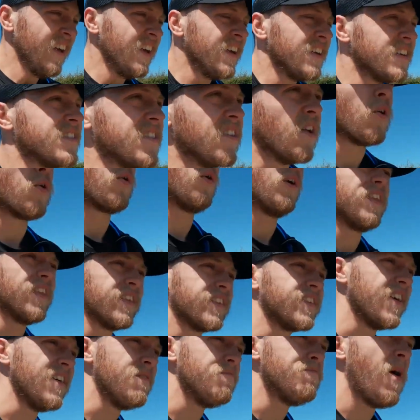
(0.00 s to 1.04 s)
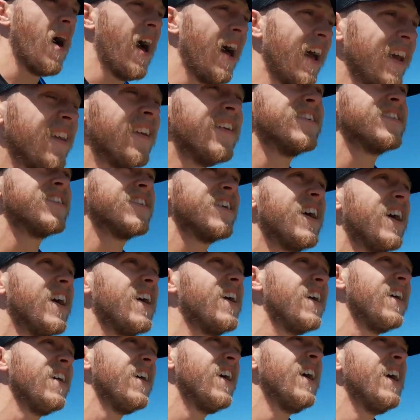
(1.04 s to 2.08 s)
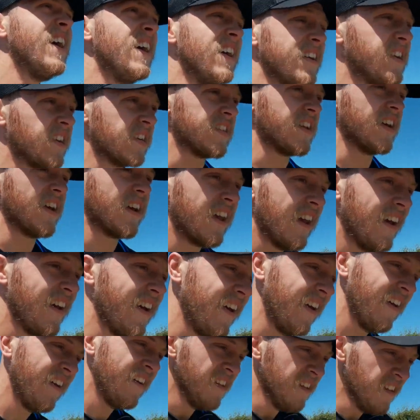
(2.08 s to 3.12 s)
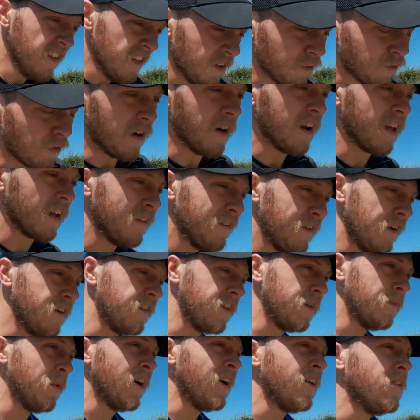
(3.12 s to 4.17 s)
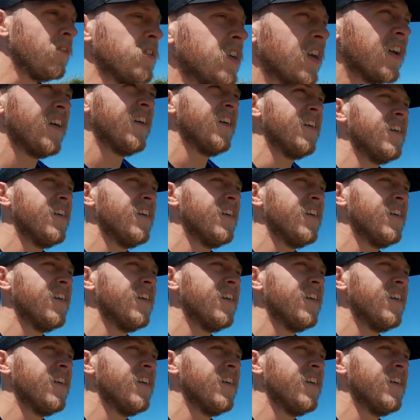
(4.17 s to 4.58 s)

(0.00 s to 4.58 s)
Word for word: it's not quite the same pain as just like running fifty miles.